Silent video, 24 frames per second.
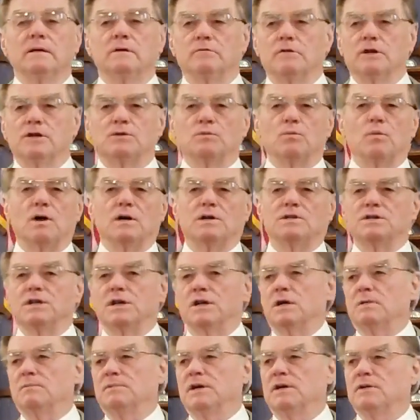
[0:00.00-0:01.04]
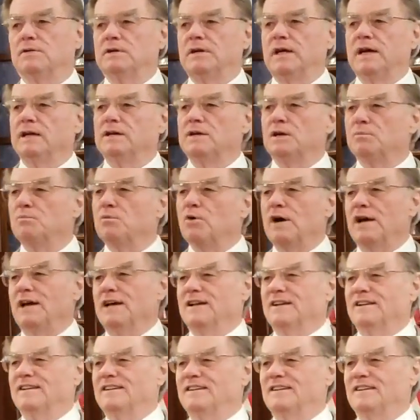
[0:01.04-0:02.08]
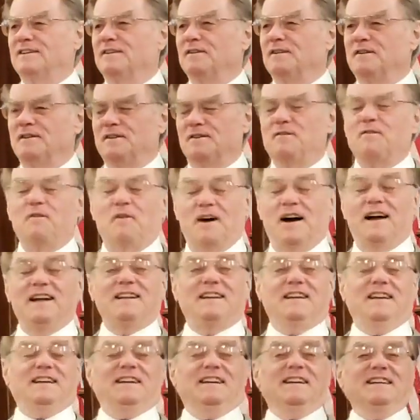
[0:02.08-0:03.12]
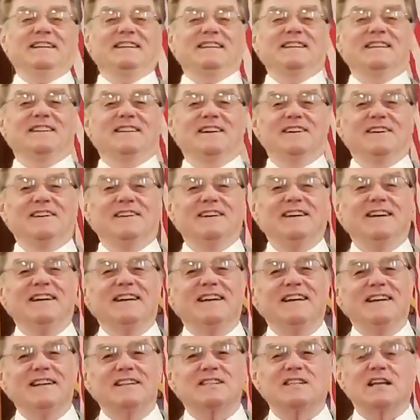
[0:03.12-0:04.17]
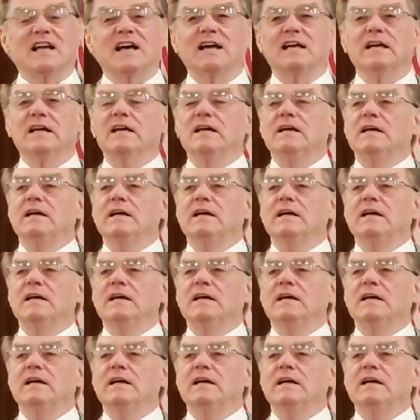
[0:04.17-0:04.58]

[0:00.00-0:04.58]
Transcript: Chris walks in on the other day and they're praying. What? You know, it's like,